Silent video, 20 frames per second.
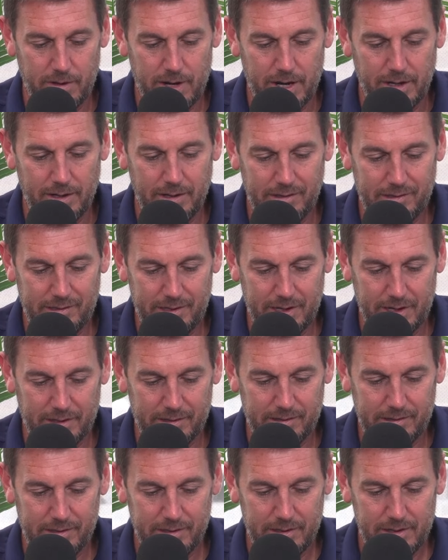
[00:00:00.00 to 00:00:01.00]

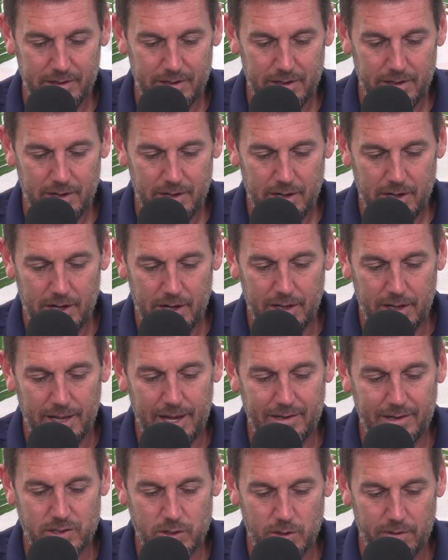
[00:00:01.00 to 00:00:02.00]
96.
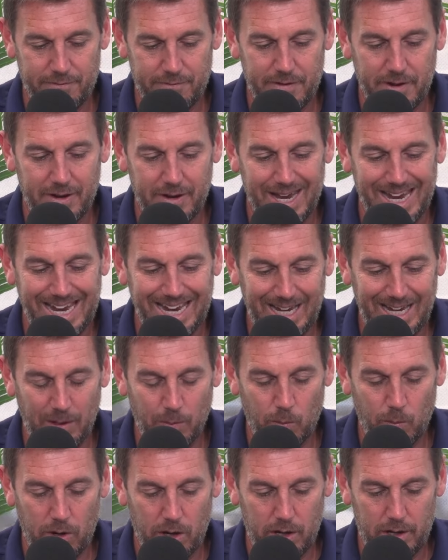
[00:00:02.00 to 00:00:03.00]
Last year, it fell to
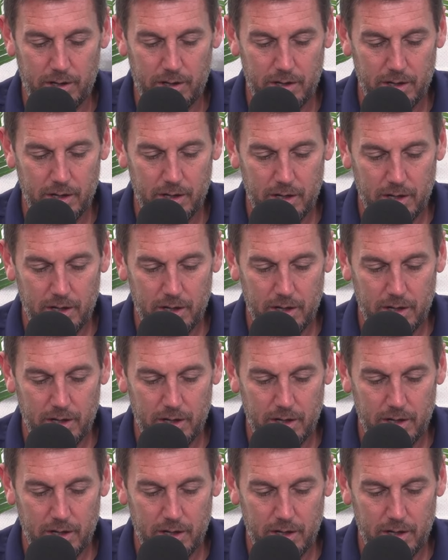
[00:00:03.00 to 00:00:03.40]
81.